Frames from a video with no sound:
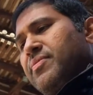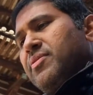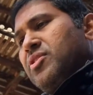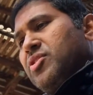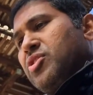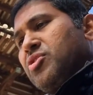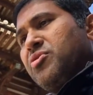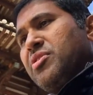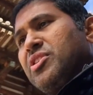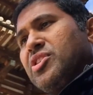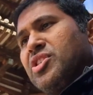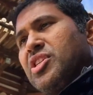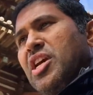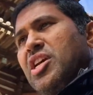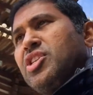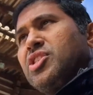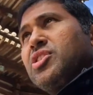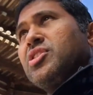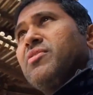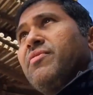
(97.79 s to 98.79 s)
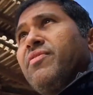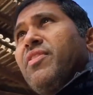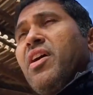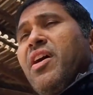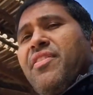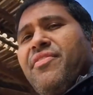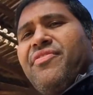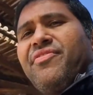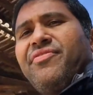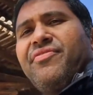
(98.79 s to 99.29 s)
the three stages of
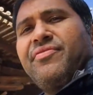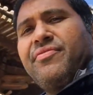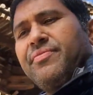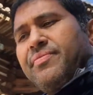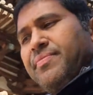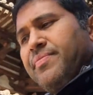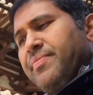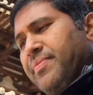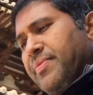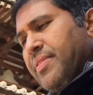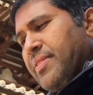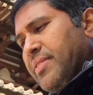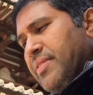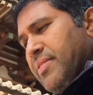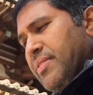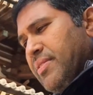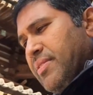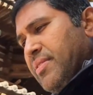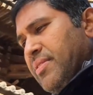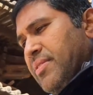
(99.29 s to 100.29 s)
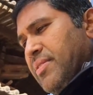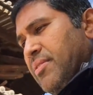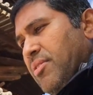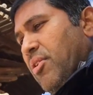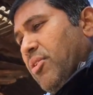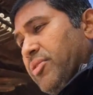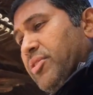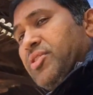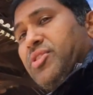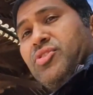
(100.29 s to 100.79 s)
life,
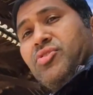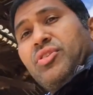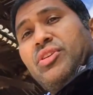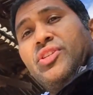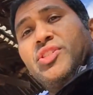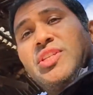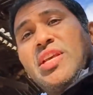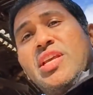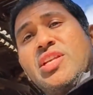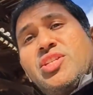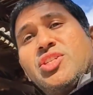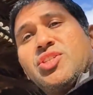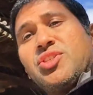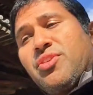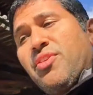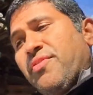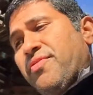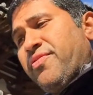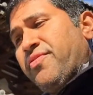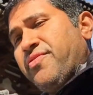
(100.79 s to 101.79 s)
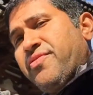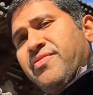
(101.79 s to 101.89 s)
or the three stages of